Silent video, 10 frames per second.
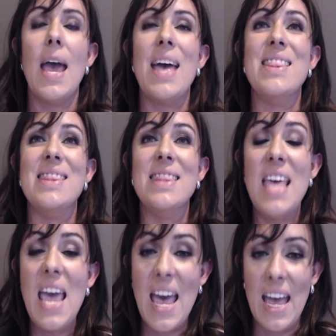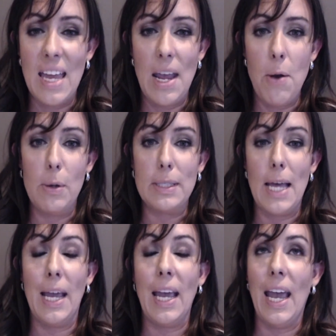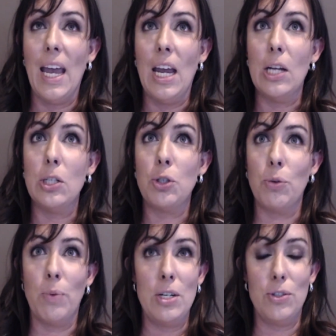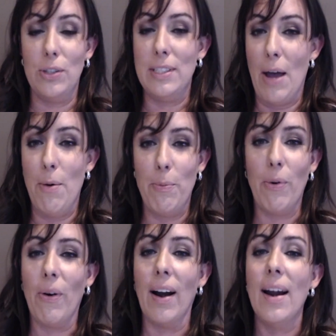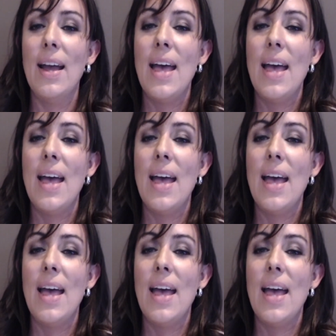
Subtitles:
And then it was like a torrential downpour.